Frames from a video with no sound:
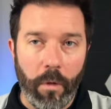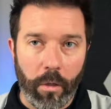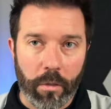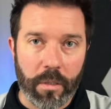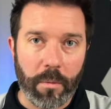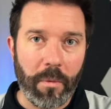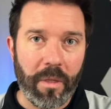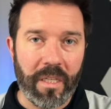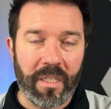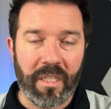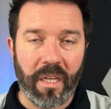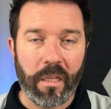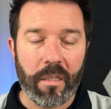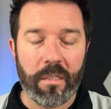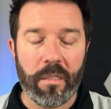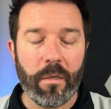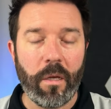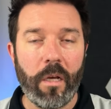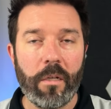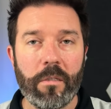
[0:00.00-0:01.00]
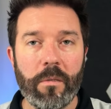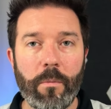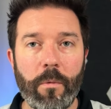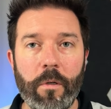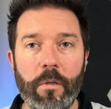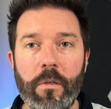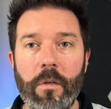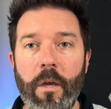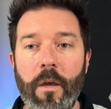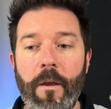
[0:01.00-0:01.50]
ultimately sell it to
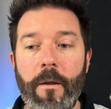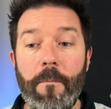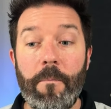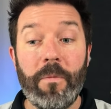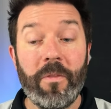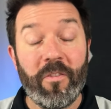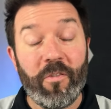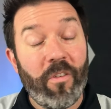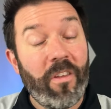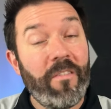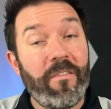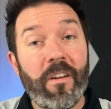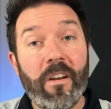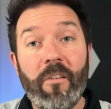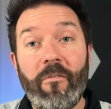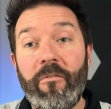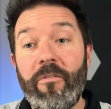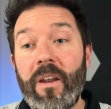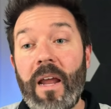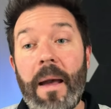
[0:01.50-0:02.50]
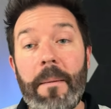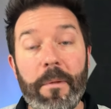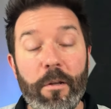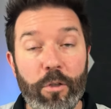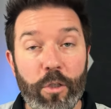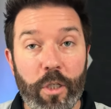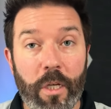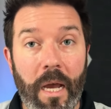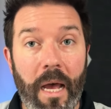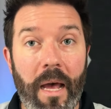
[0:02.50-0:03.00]
customers so they've done a phenomenal
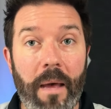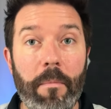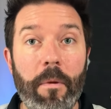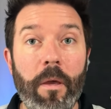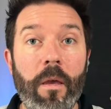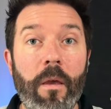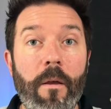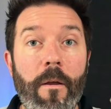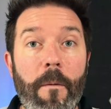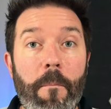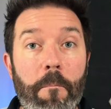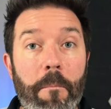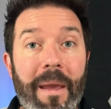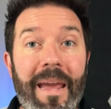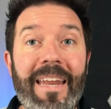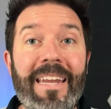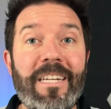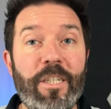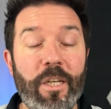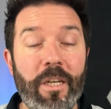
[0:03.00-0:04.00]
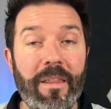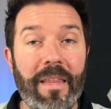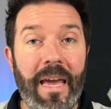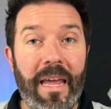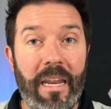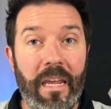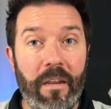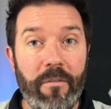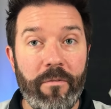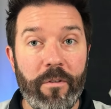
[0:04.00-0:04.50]
job managing
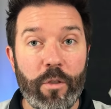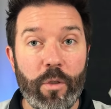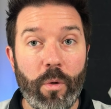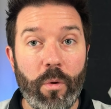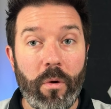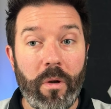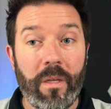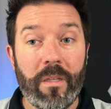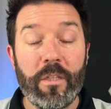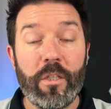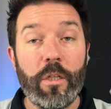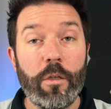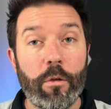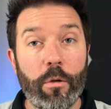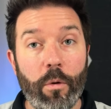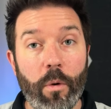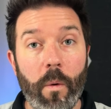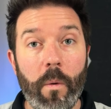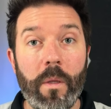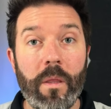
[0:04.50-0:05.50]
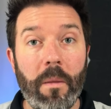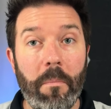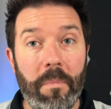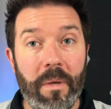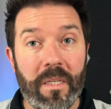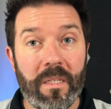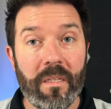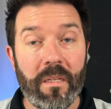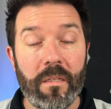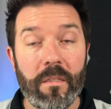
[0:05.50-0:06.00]
that inventory and still growing the
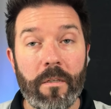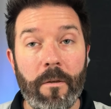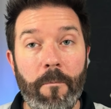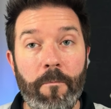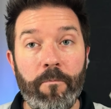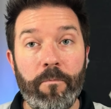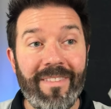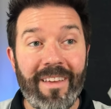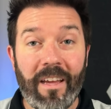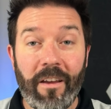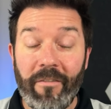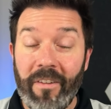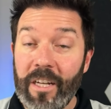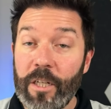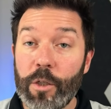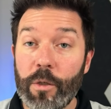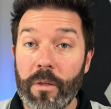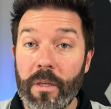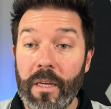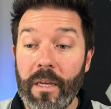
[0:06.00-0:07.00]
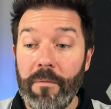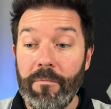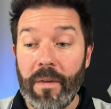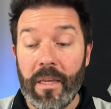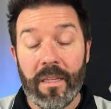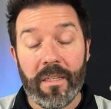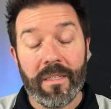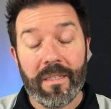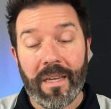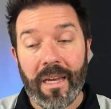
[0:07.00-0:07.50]
business eventually
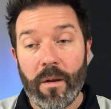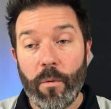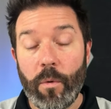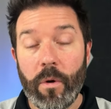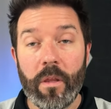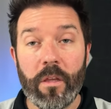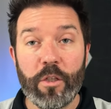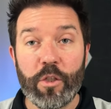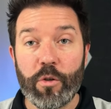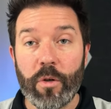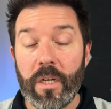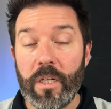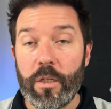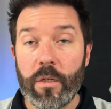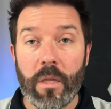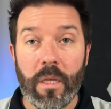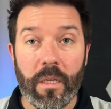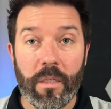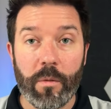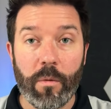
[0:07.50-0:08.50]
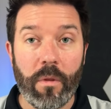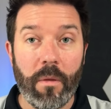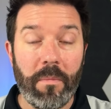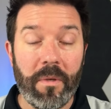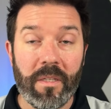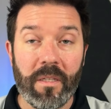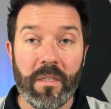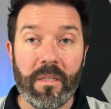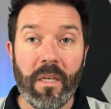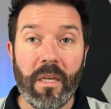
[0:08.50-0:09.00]
and this is kind of one of the strange things with a
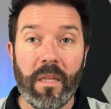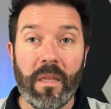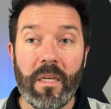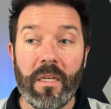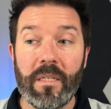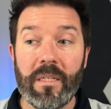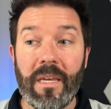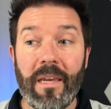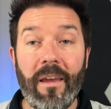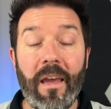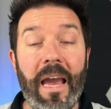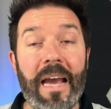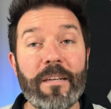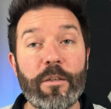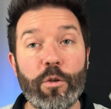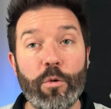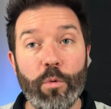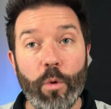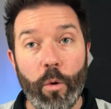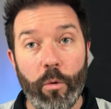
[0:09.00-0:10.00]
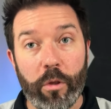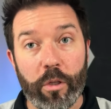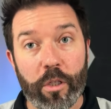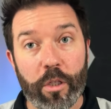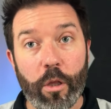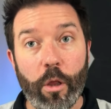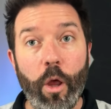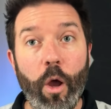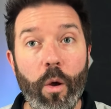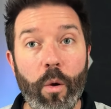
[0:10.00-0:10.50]
business like this as growth
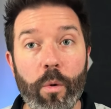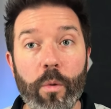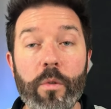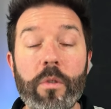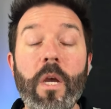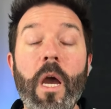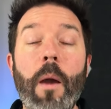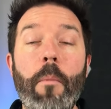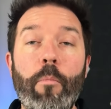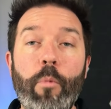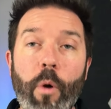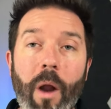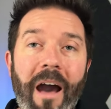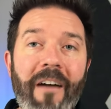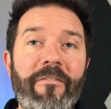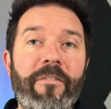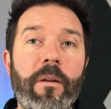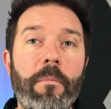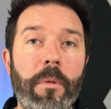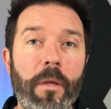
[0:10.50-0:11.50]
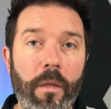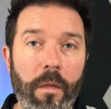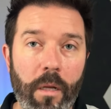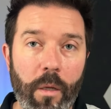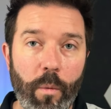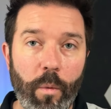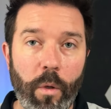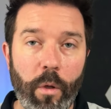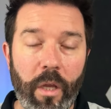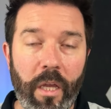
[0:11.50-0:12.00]
slows
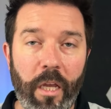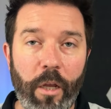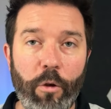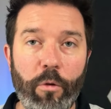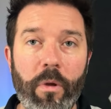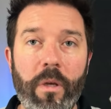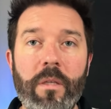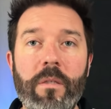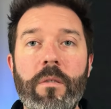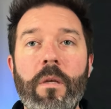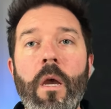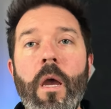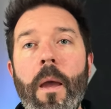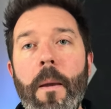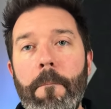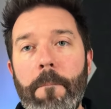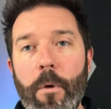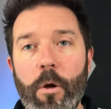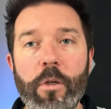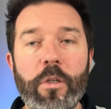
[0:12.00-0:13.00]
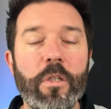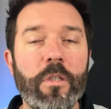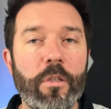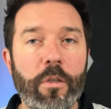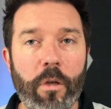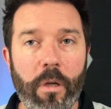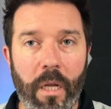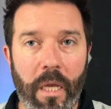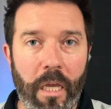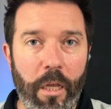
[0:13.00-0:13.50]
profitability will increase margins
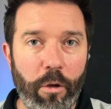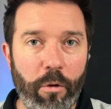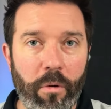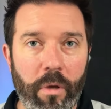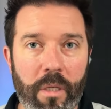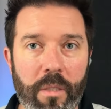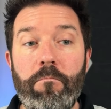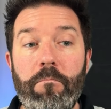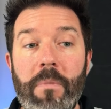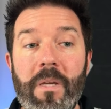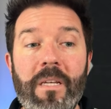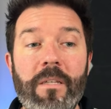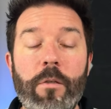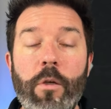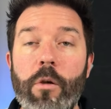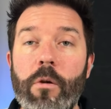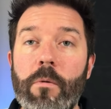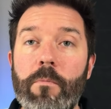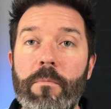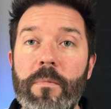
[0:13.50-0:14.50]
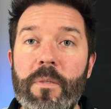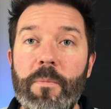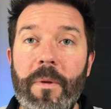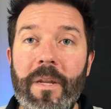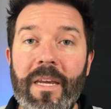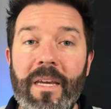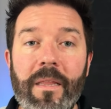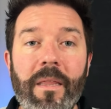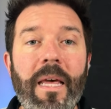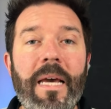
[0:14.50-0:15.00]
are going to increase because you're
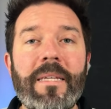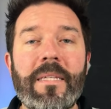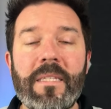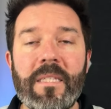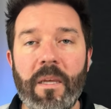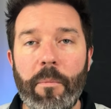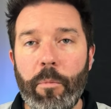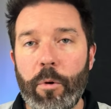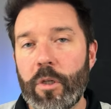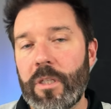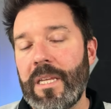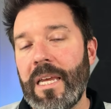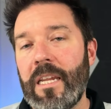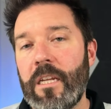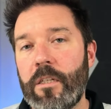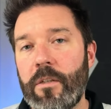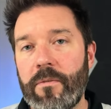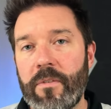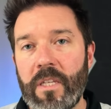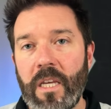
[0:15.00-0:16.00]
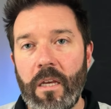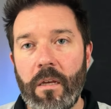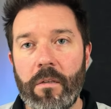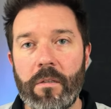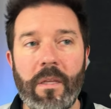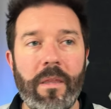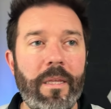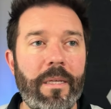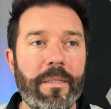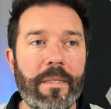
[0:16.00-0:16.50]
spending less as a percentage of sales
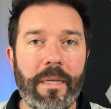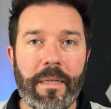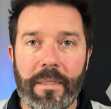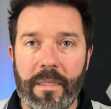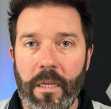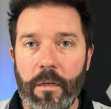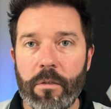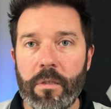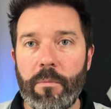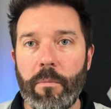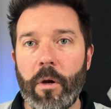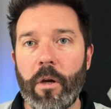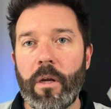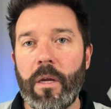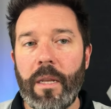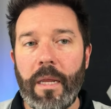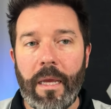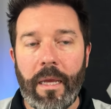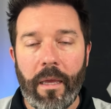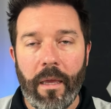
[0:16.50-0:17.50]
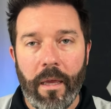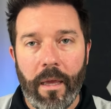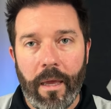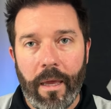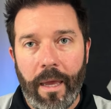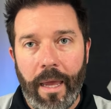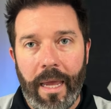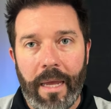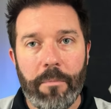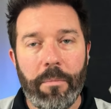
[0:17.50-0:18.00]
on things like sales and marketing
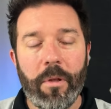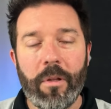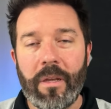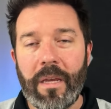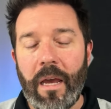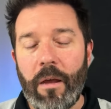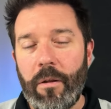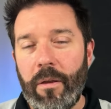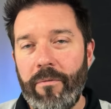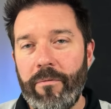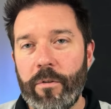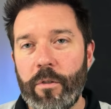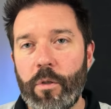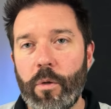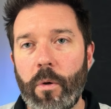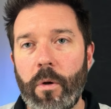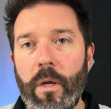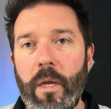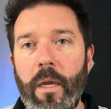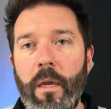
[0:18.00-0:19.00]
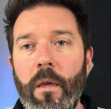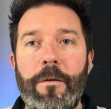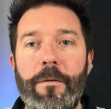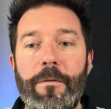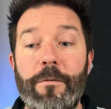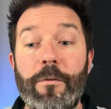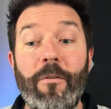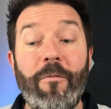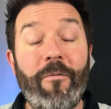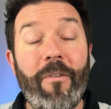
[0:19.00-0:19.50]
and building out inventory.
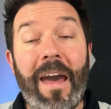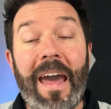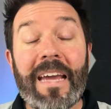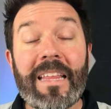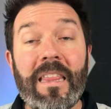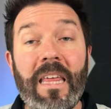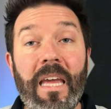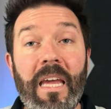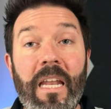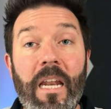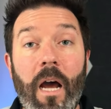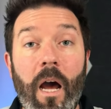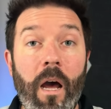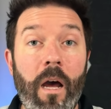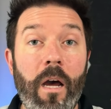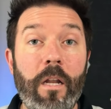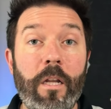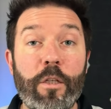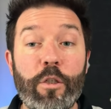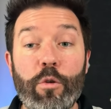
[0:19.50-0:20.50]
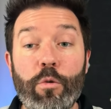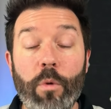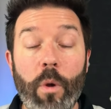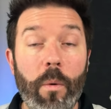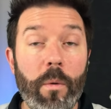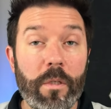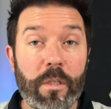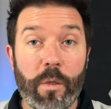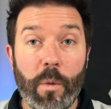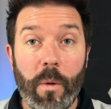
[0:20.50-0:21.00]
So the fact that On is
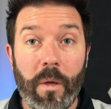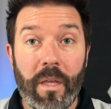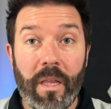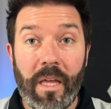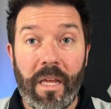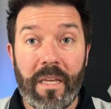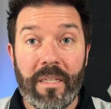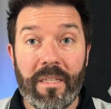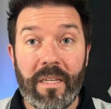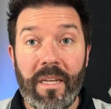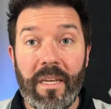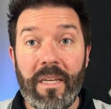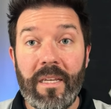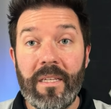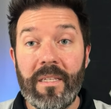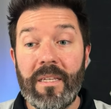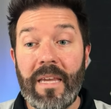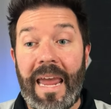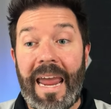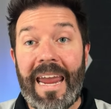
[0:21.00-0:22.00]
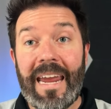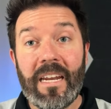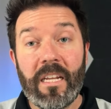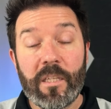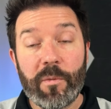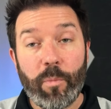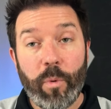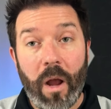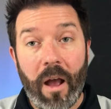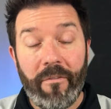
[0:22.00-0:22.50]
growing as quickly as it is and it's
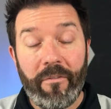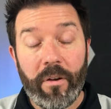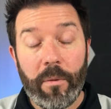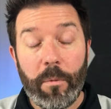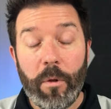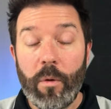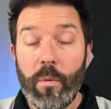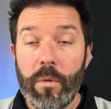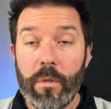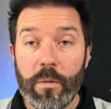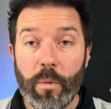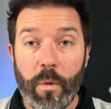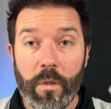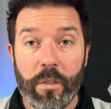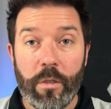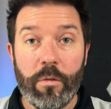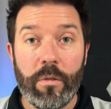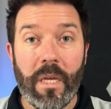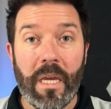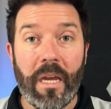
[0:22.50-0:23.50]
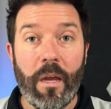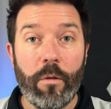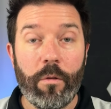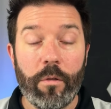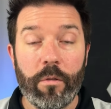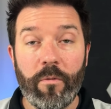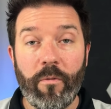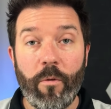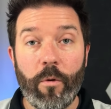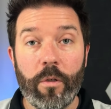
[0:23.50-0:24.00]
profitable when once you take out
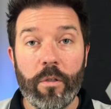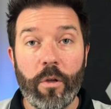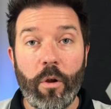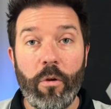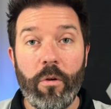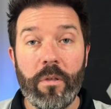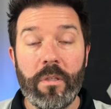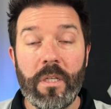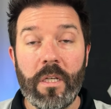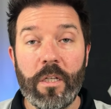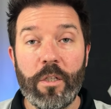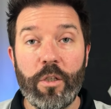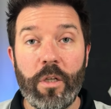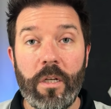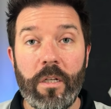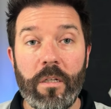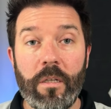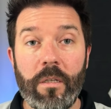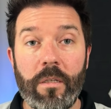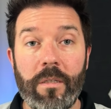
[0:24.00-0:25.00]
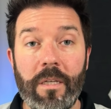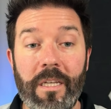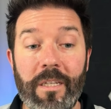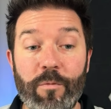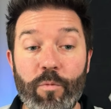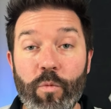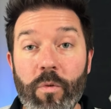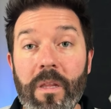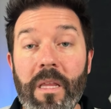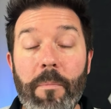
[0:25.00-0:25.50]
those foreign currency exchanges is
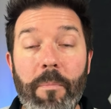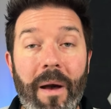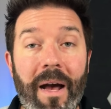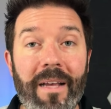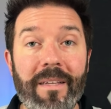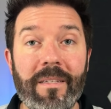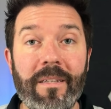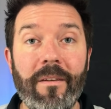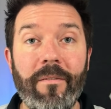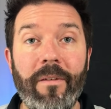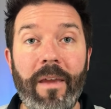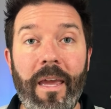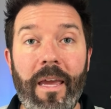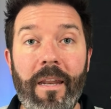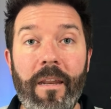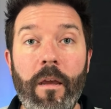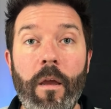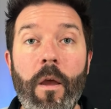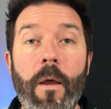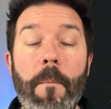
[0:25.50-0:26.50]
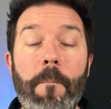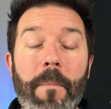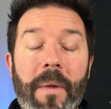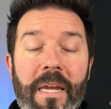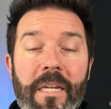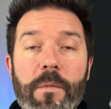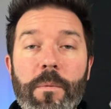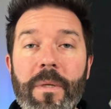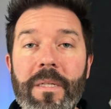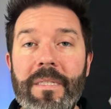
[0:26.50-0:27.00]
really positive. And
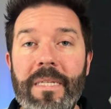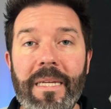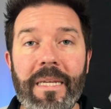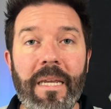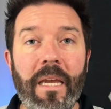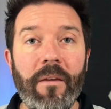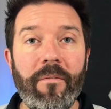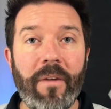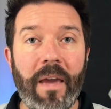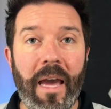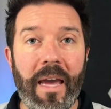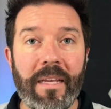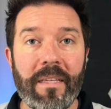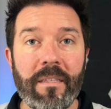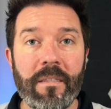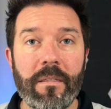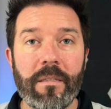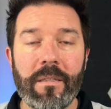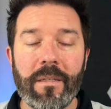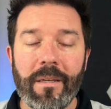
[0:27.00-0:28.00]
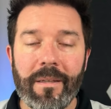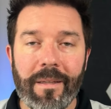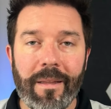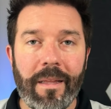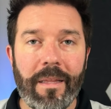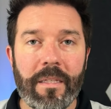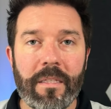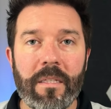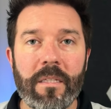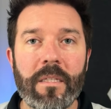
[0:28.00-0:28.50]
management did give guidance, at
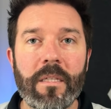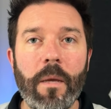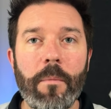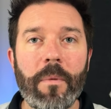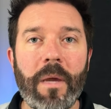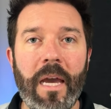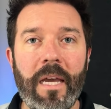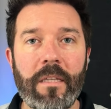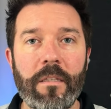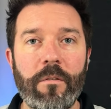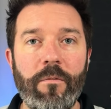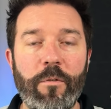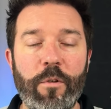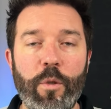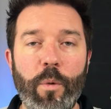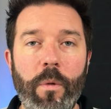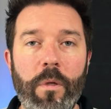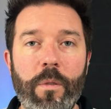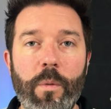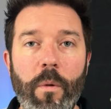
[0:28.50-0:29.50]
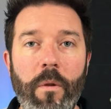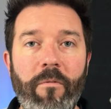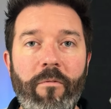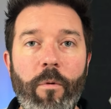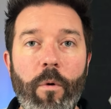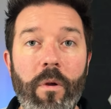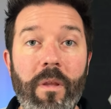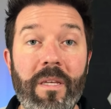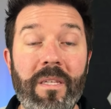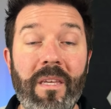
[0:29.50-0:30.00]
least some guidance for
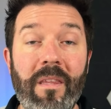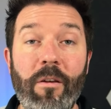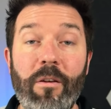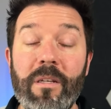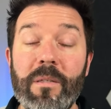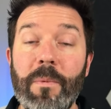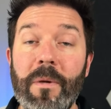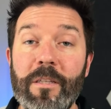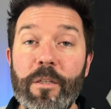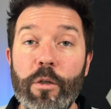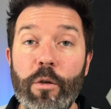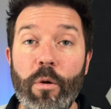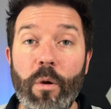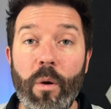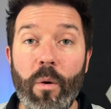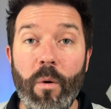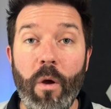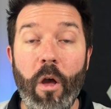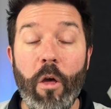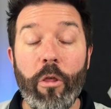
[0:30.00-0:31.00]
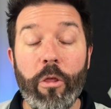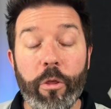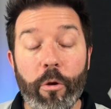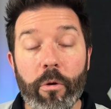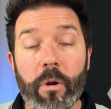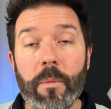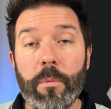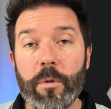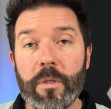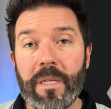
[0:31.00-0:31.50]
2024. They said they expect to grow
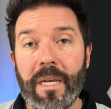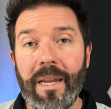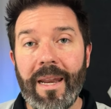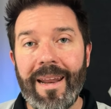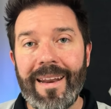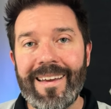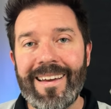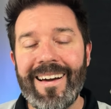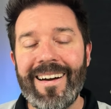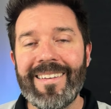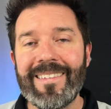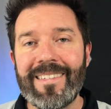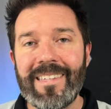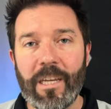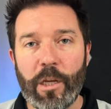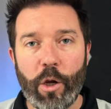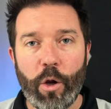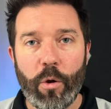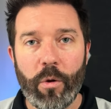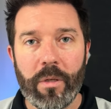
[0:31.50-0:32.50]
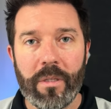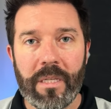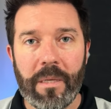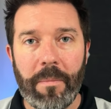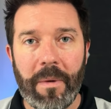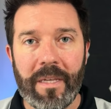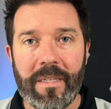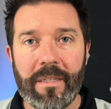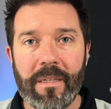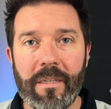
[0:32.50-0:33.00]
30% on a constant currency
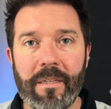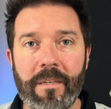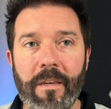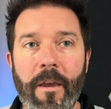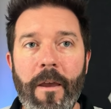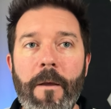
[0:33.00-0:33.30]
basis.